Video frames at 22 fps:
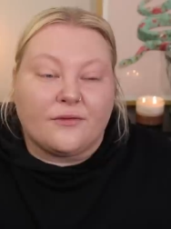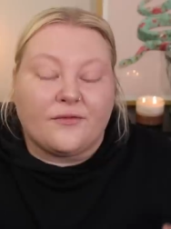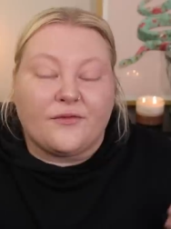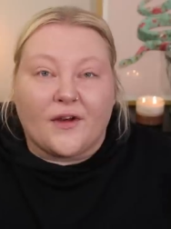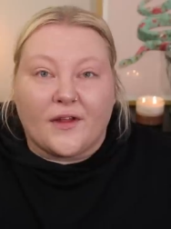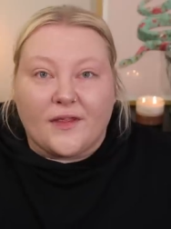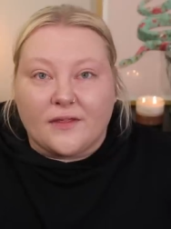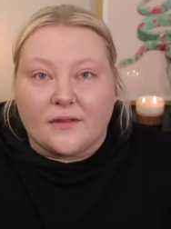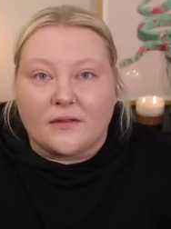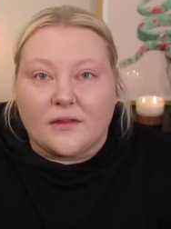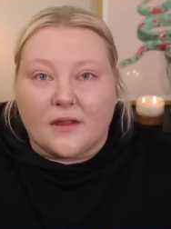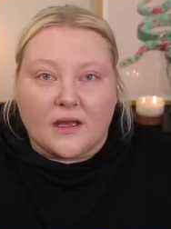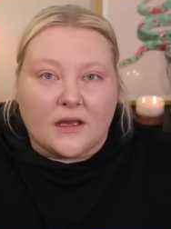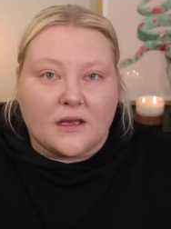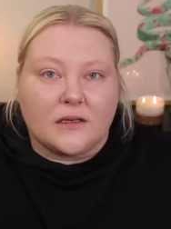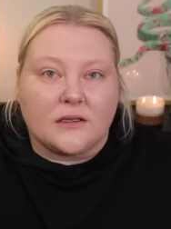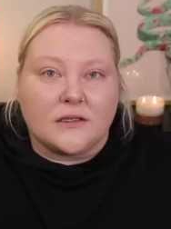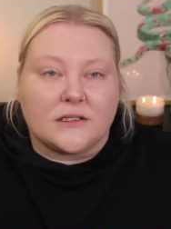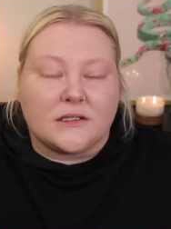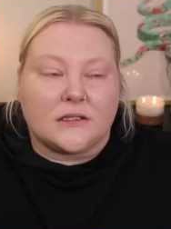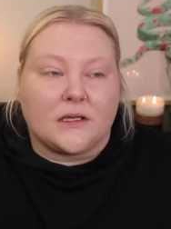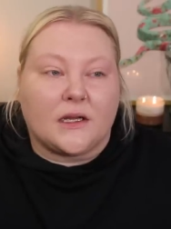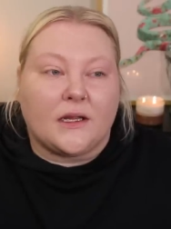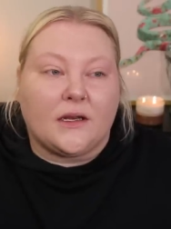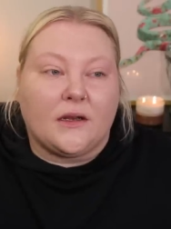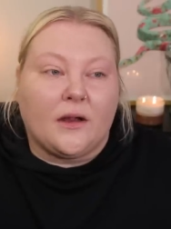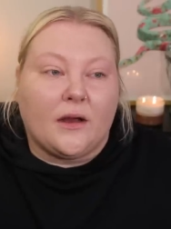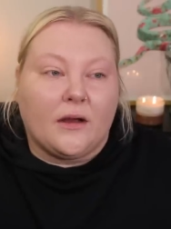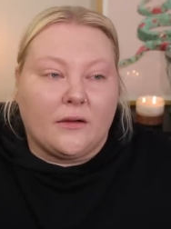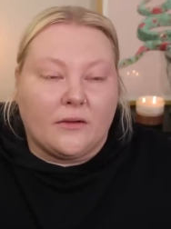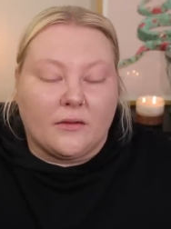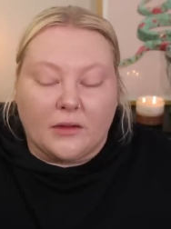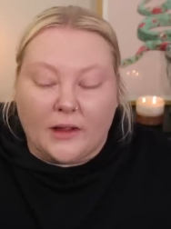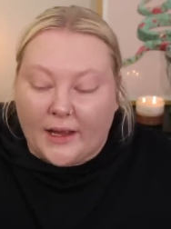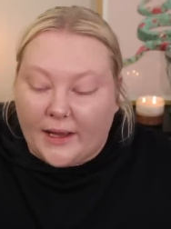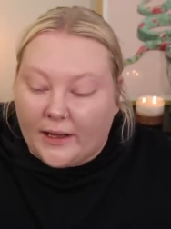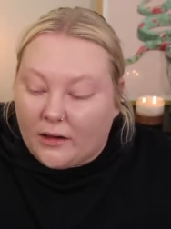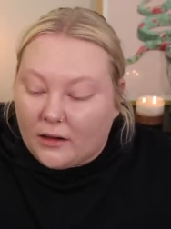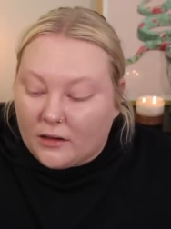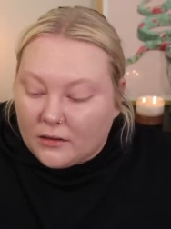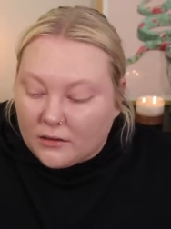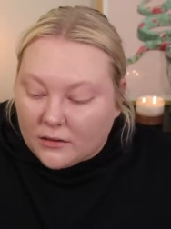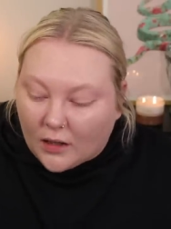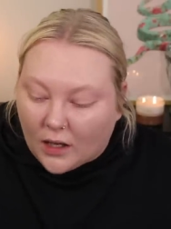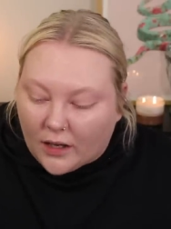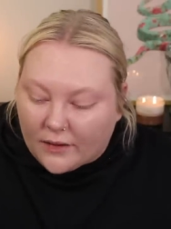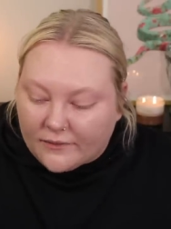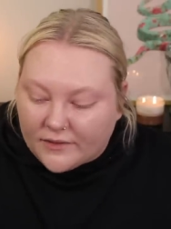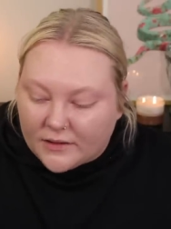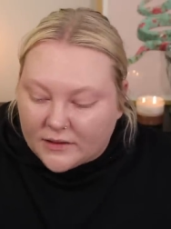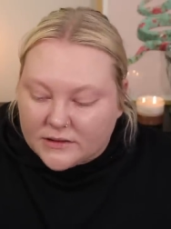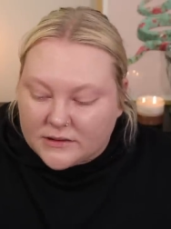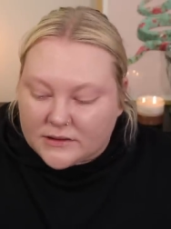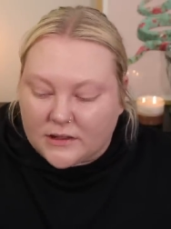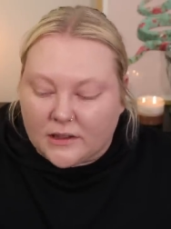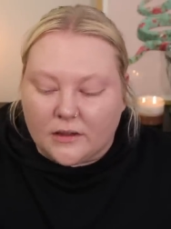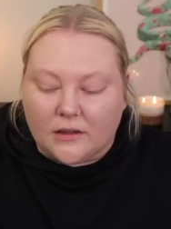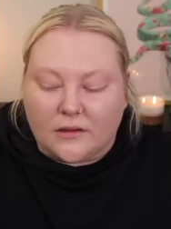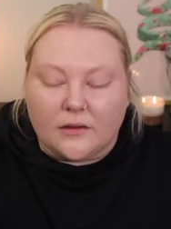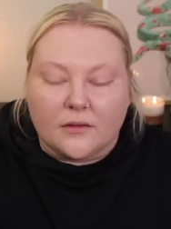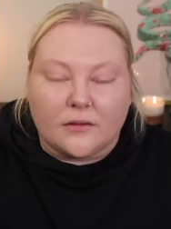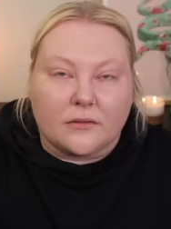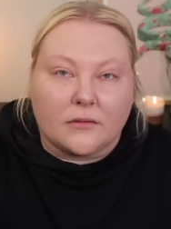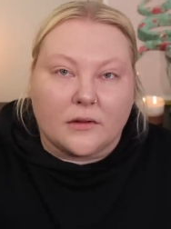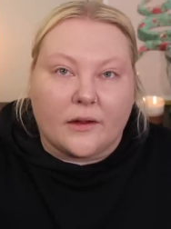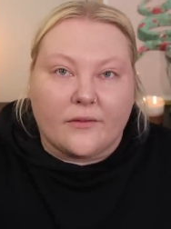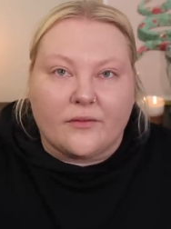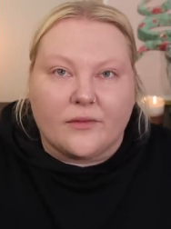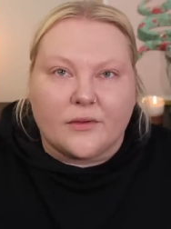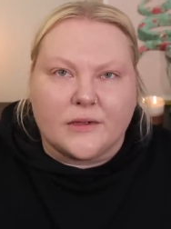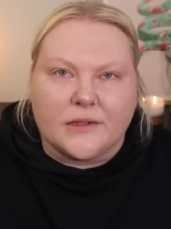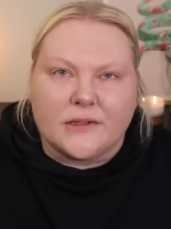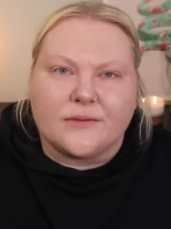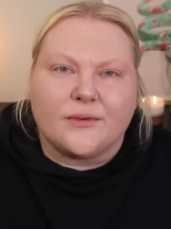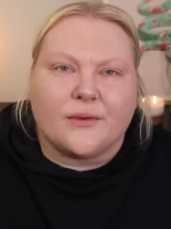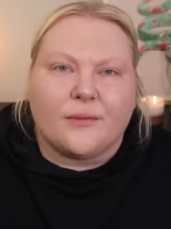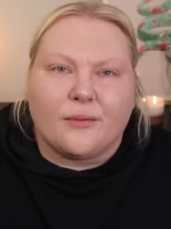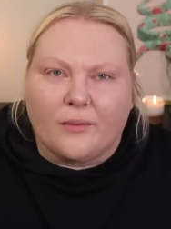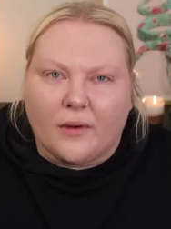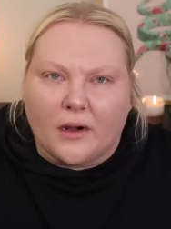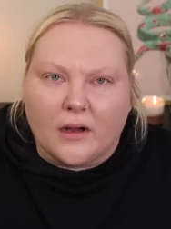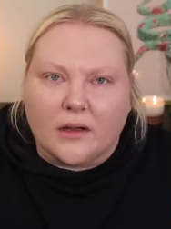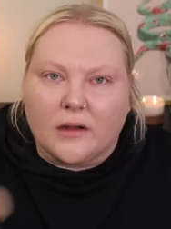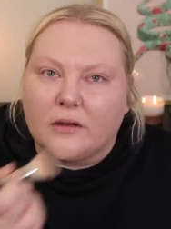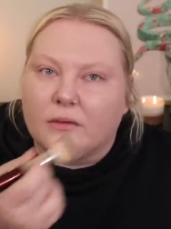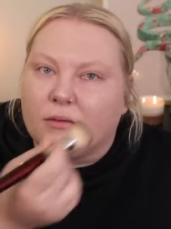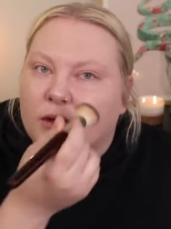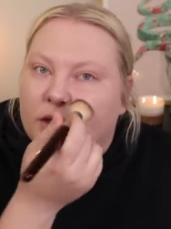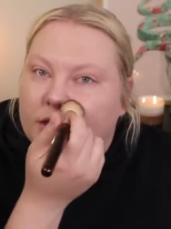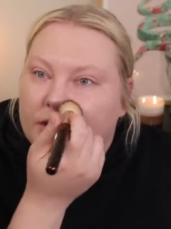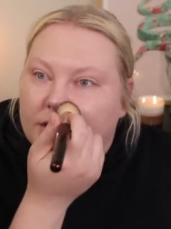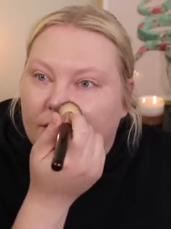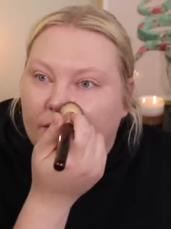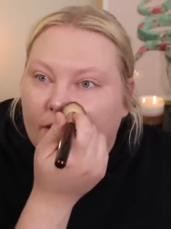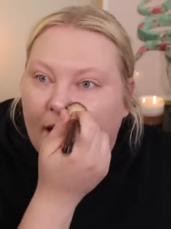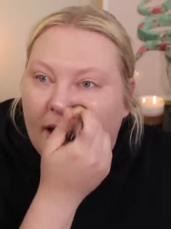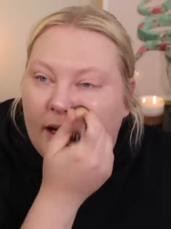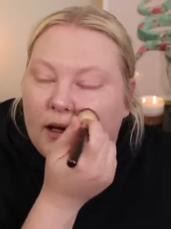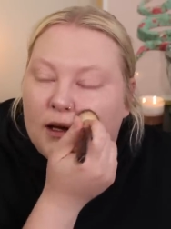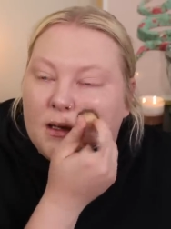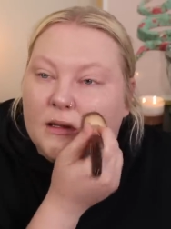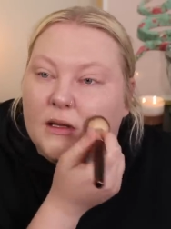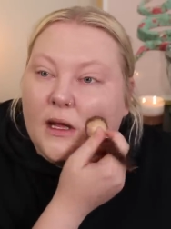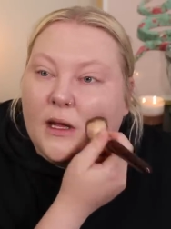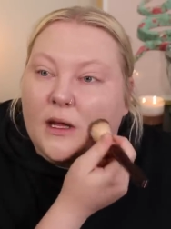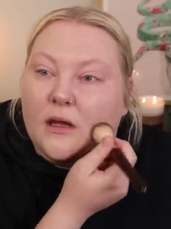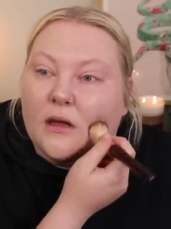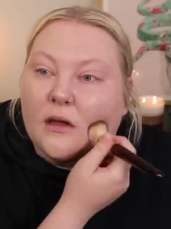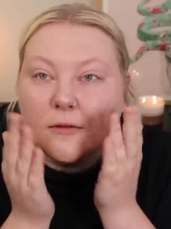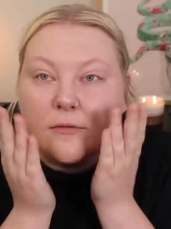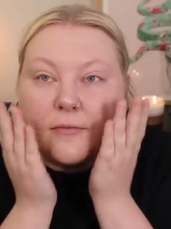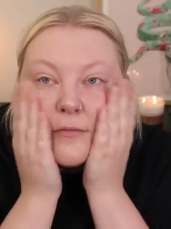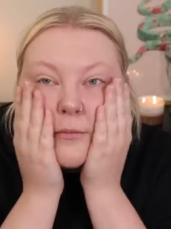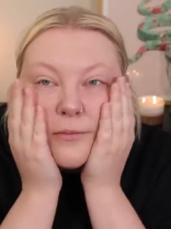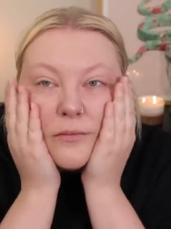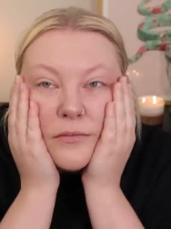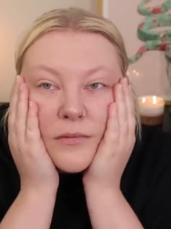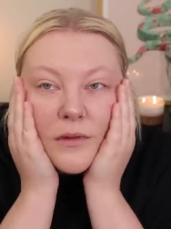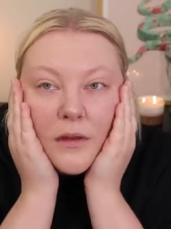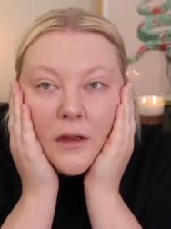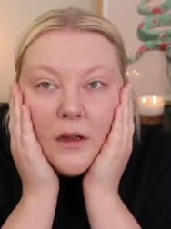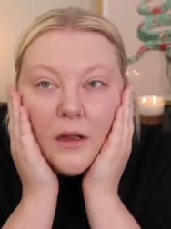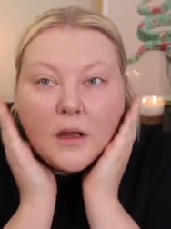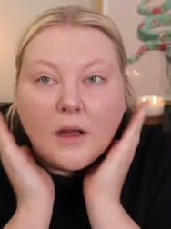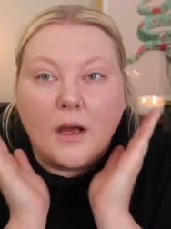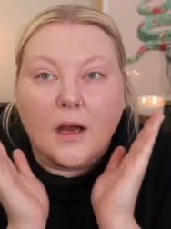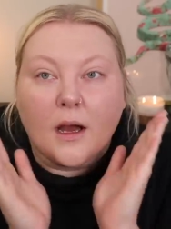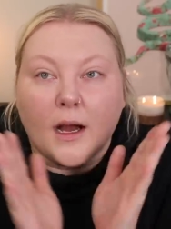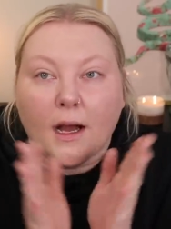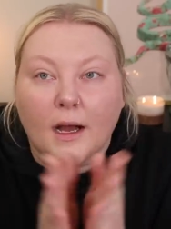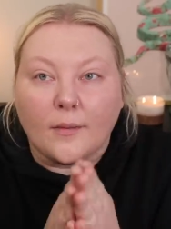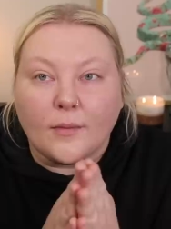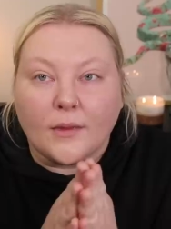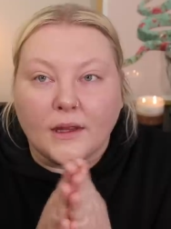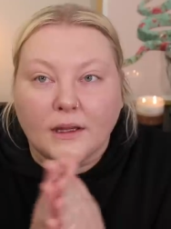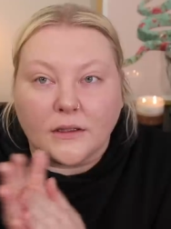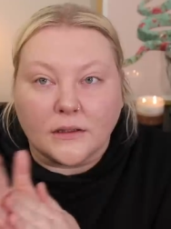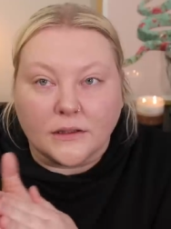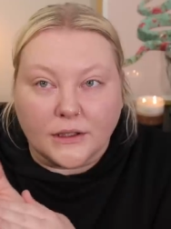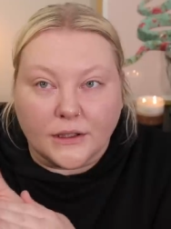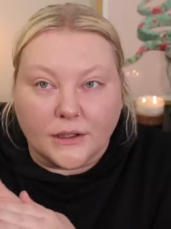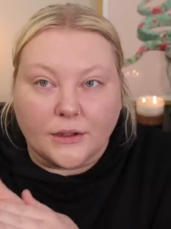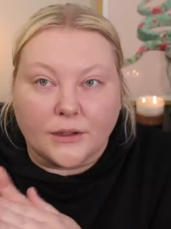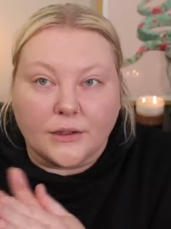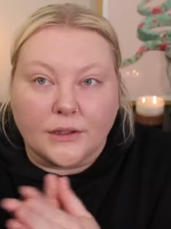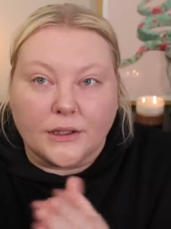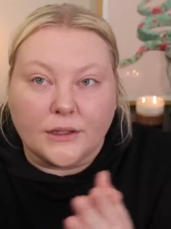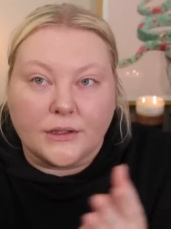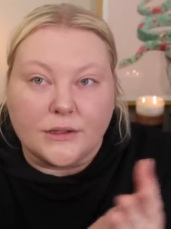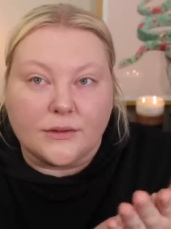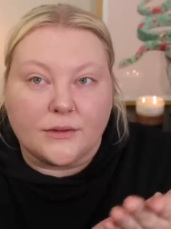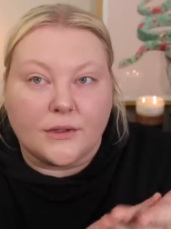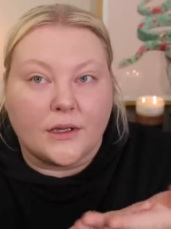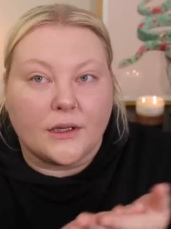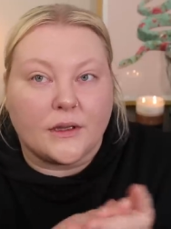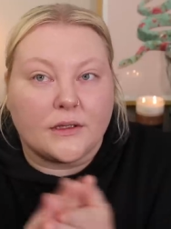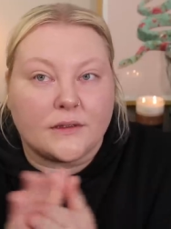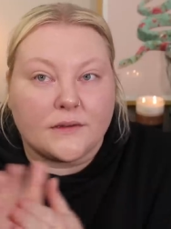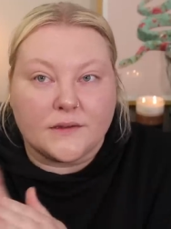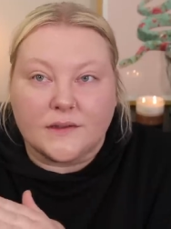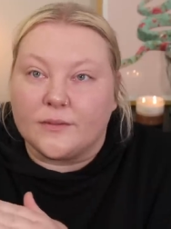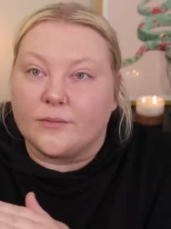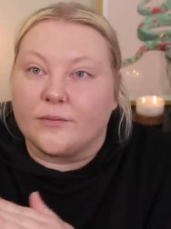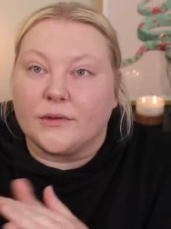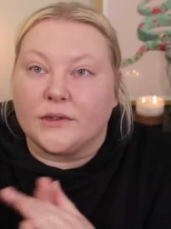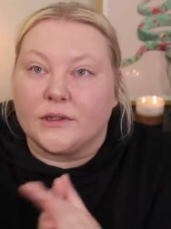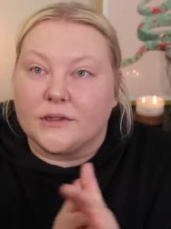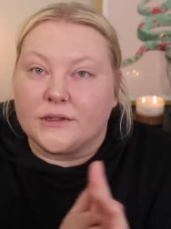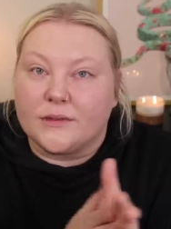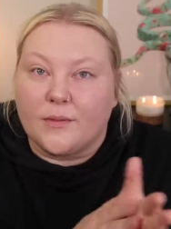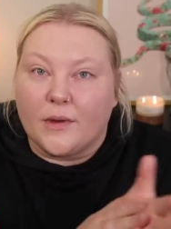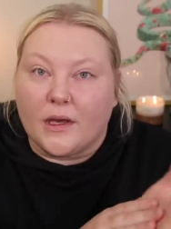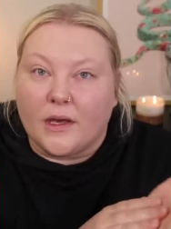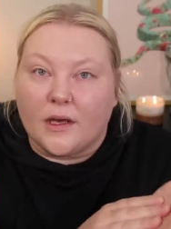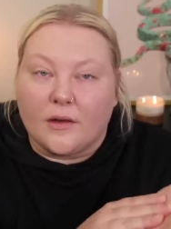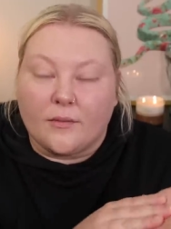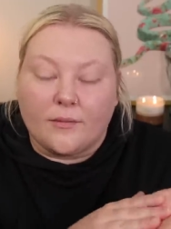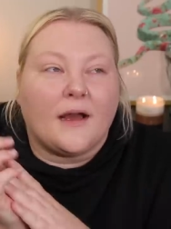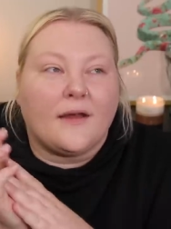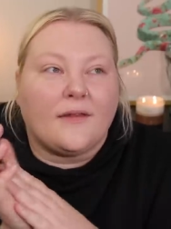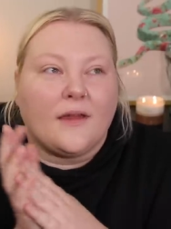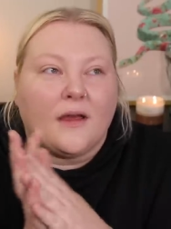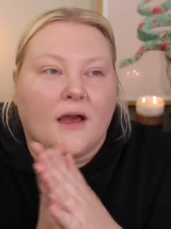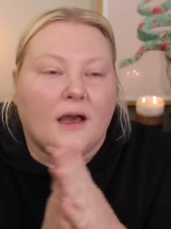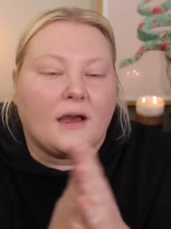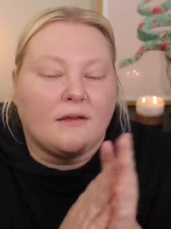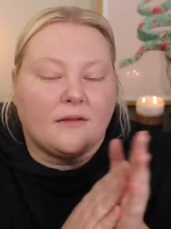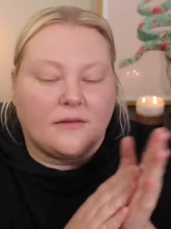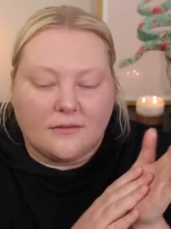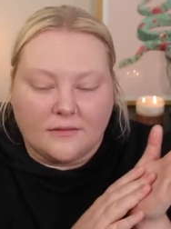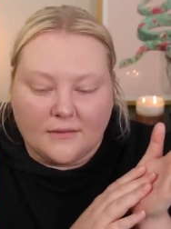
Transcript: fun things, and I know like obviously your loved ones would want you to do that, and like I'm like literally doing the simplest makeup. I think I